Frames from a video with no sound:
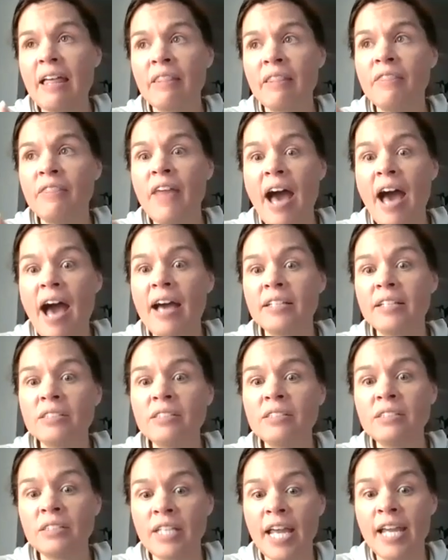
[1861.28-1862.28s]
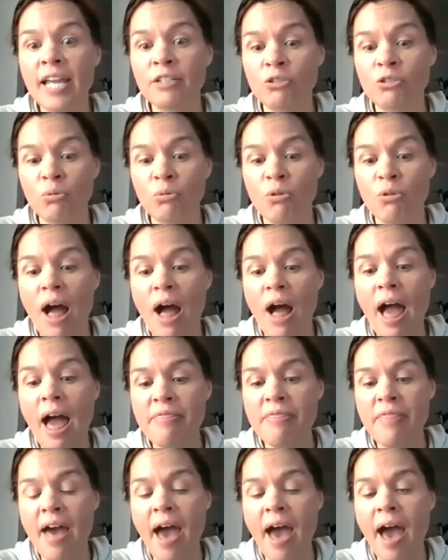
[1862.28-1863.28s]
that schedule
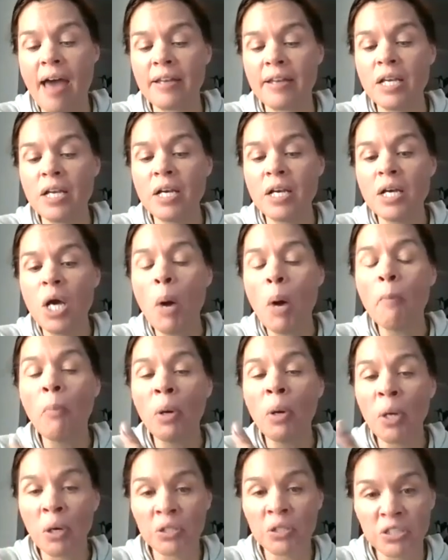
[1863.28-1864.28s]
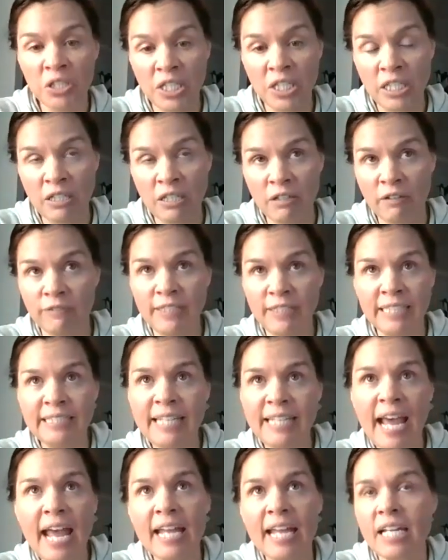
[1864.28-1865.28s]
and that monotony of the
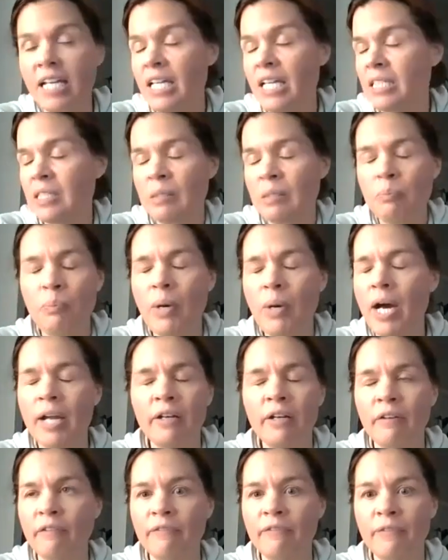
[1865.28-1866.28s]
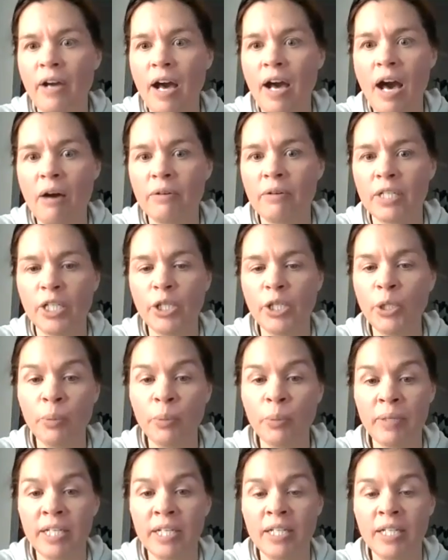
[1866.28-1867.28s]
day. It's part of our
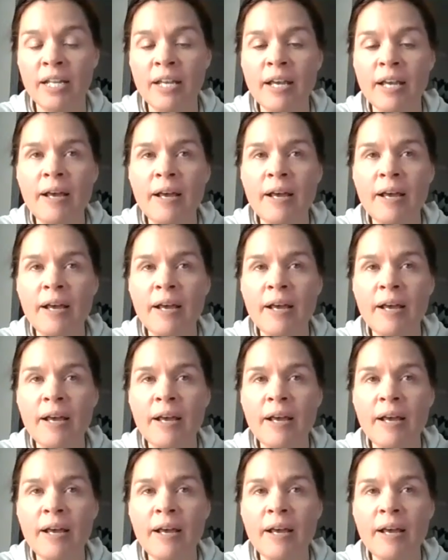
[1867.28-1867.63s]
human